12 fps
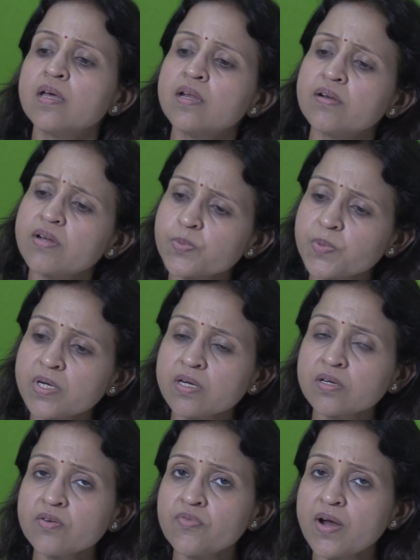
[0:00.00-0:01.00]

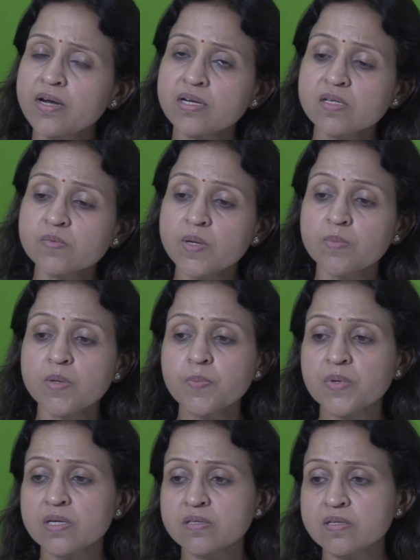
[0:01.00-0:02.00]
Respiratory findings may be
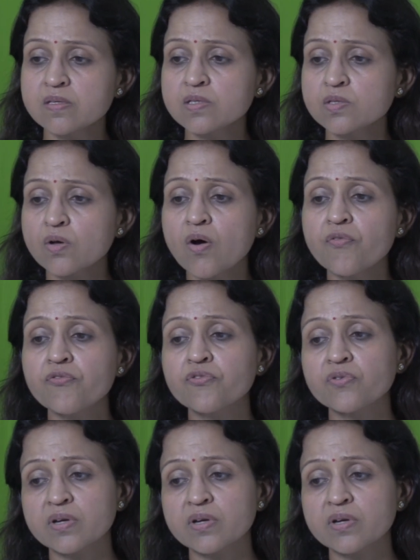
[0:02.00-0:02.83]
presence of